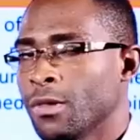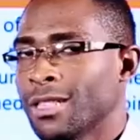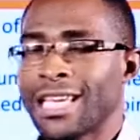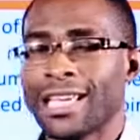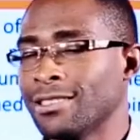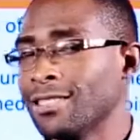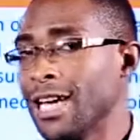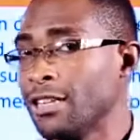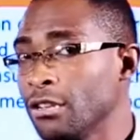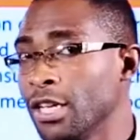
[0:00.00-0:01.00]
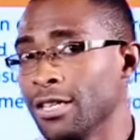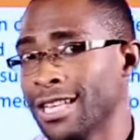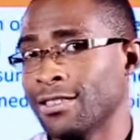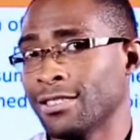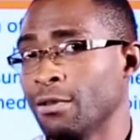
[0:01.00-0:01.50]
Like I said in
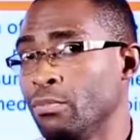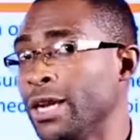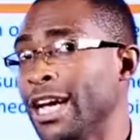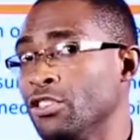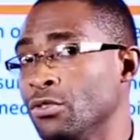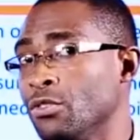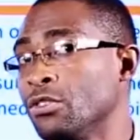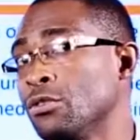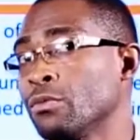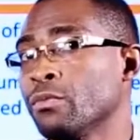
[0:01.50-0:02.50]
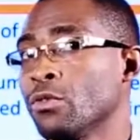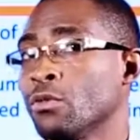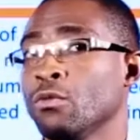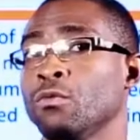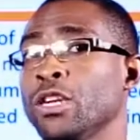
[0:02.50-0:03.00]
the example I used,
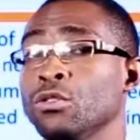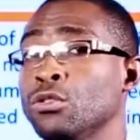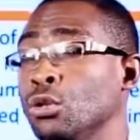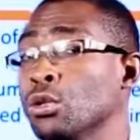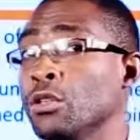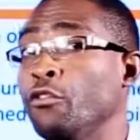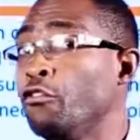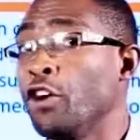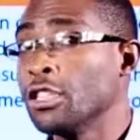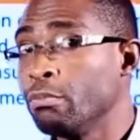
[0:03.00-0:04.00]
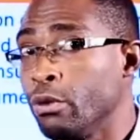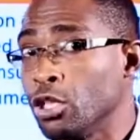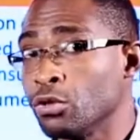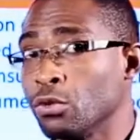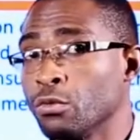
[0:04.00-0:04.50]
when you took the 4th
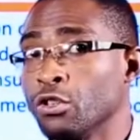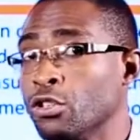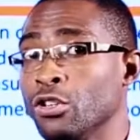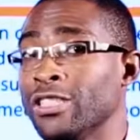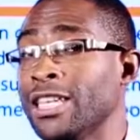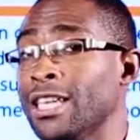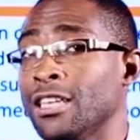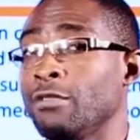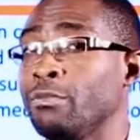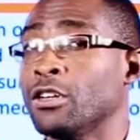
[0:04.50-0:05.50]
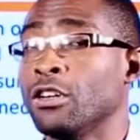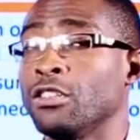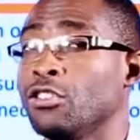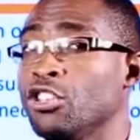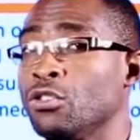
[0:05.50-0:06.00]
bottle, you're taking it
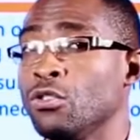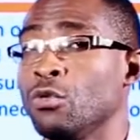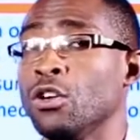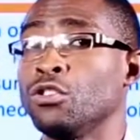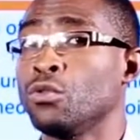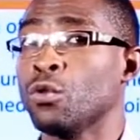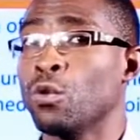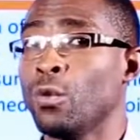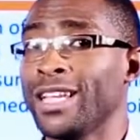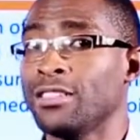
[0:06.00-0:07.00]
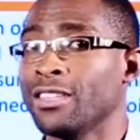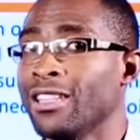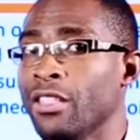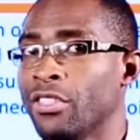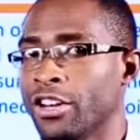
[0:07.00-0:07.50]
because you don't want to quench
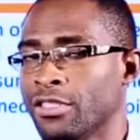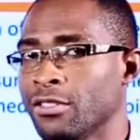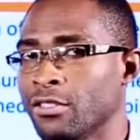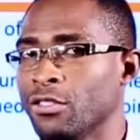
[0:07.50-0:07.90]
thirst.